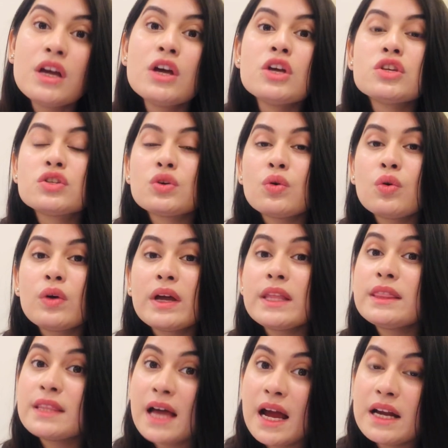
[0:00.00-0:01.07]
So
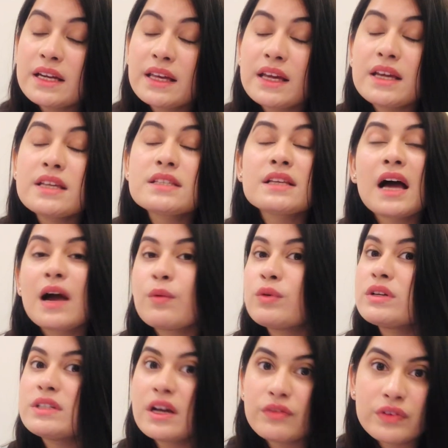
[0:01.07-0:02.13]
in that case, I
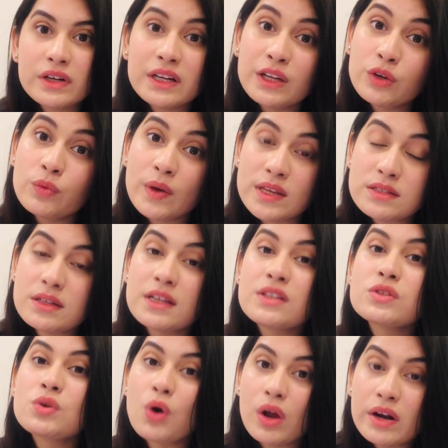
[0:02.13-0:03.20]
would definitely invest in
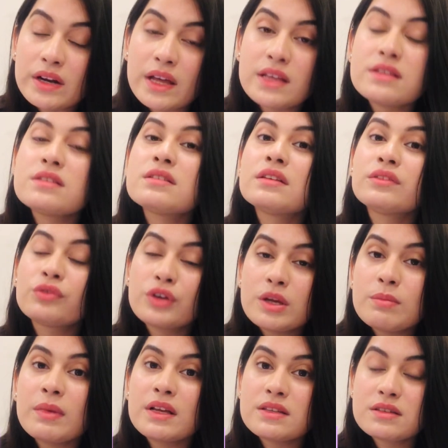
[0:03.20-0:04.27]
Scholarden's 3
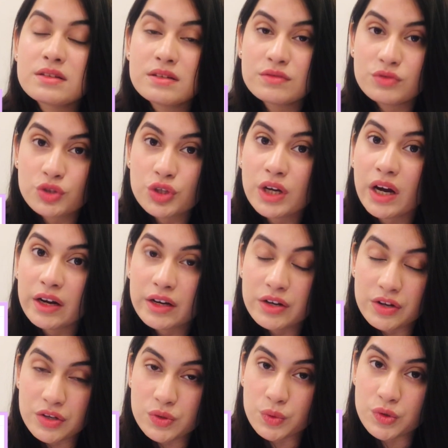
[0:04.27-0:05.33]
months GRE
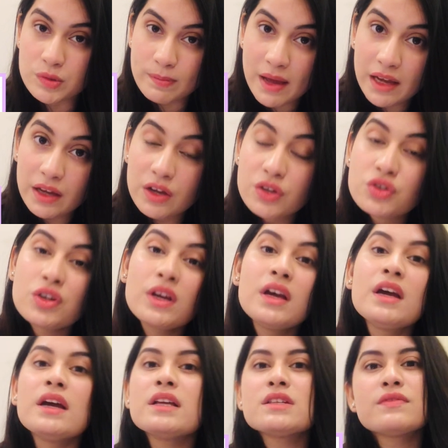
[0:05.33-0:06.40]
resource package.
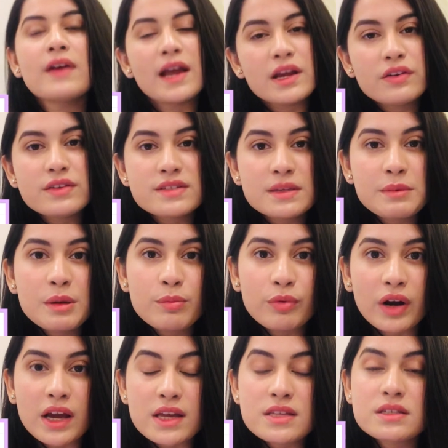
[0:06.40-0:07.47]
It's very reasonably
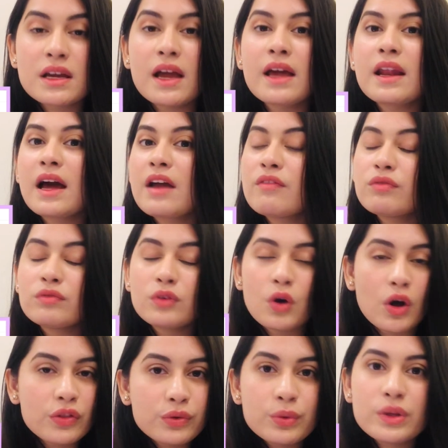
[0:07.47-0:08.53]
priced, and I've
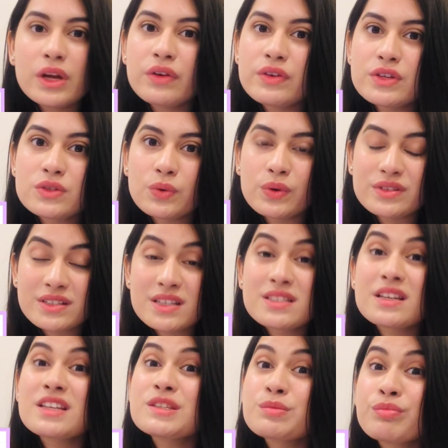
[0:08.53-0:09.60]
gone through their resources.
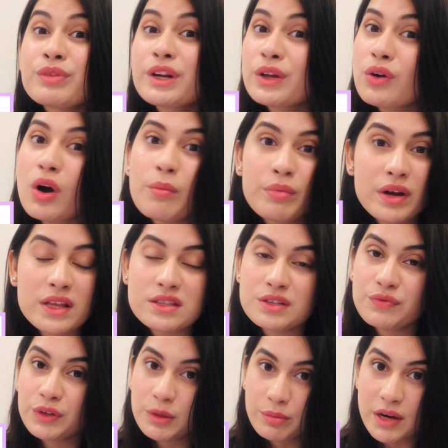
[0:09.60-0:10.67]
It's pretty comprehensive
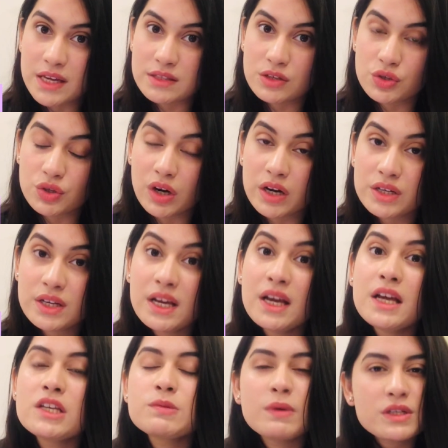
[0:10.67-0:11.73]
for the price they charge,
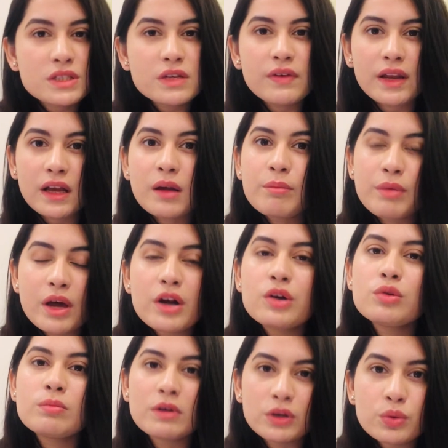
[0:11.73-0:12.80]
especially when I compare it to
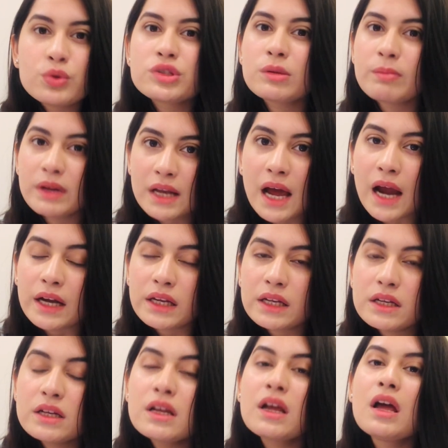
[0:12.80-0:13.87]
Magoosh and
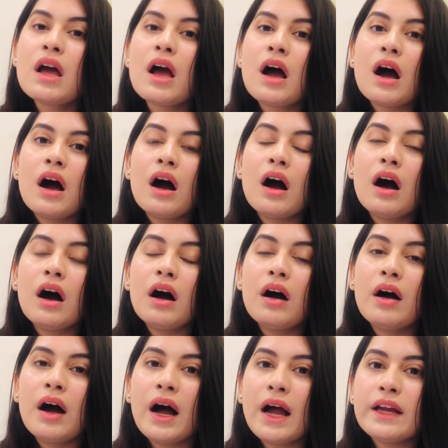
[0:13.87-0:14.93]
Manhattan.
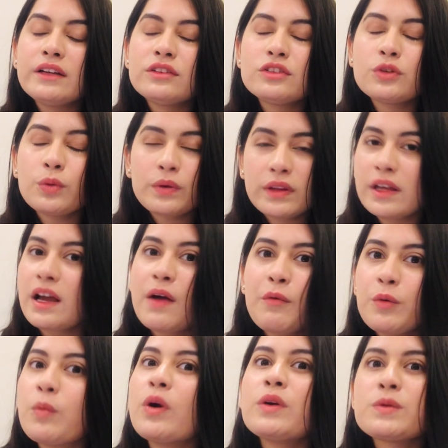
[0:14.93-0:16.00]
I don't think I
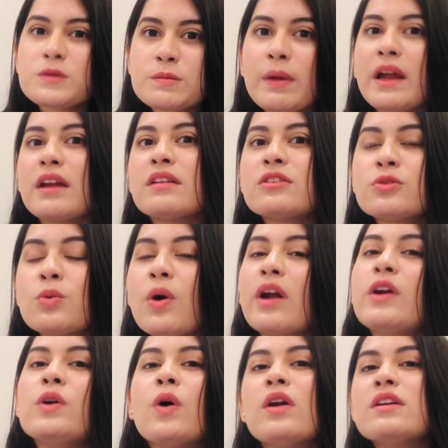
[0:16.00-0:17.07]
would want to spend
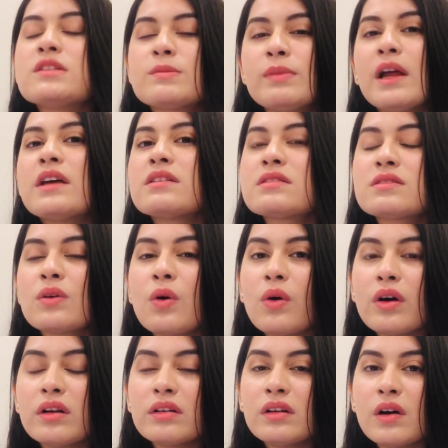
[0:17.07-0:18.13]
$200 plus
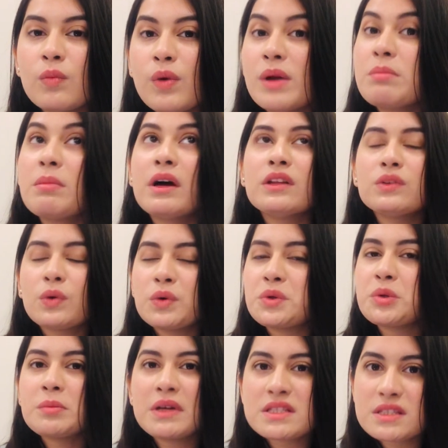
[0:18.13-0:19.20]
on 1 month or
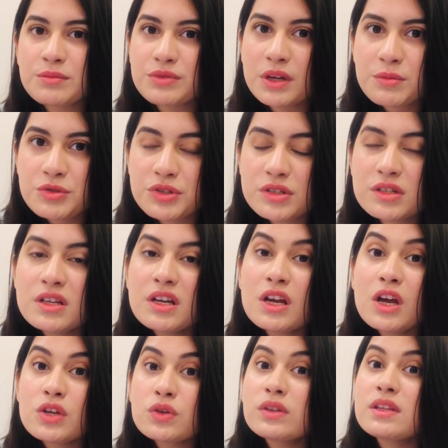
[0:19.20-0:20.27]
2 month subscription.
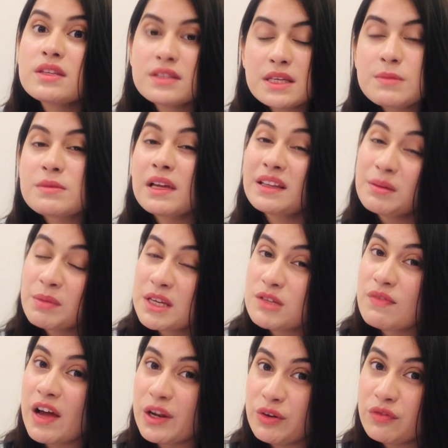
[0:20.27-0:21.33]
So this seems like the best
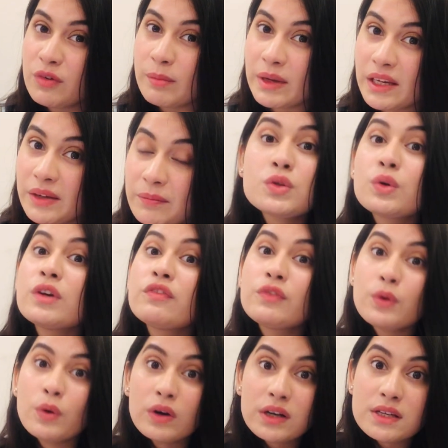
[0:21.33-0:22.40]
value for money. So if
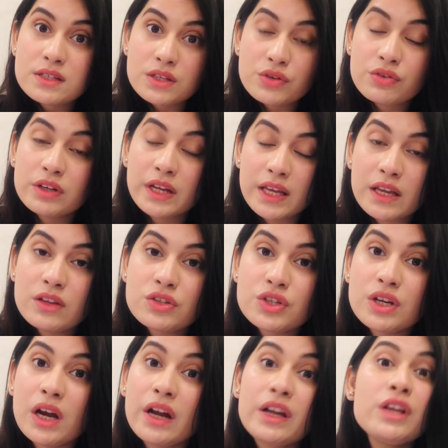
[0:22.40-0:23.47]
you're considering taking
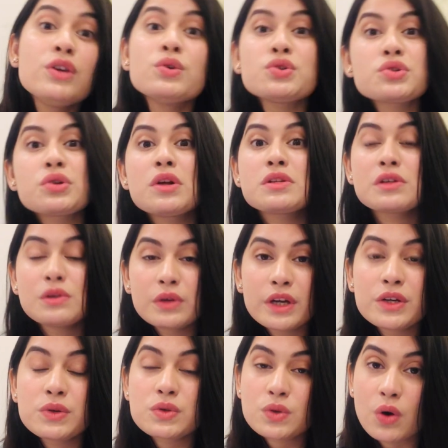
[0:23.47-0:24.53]
GRE, you should also look
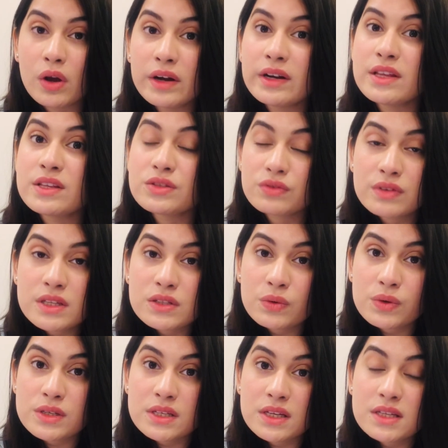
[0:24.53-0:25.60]
into Scholarden's
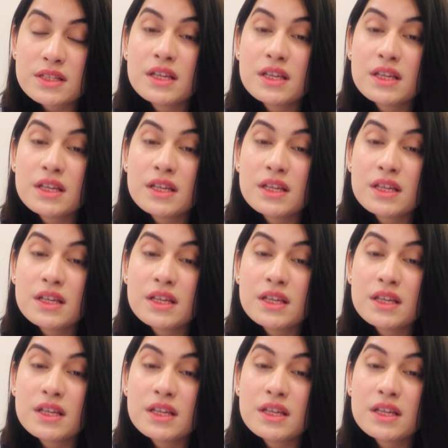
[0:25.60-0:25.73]
resources.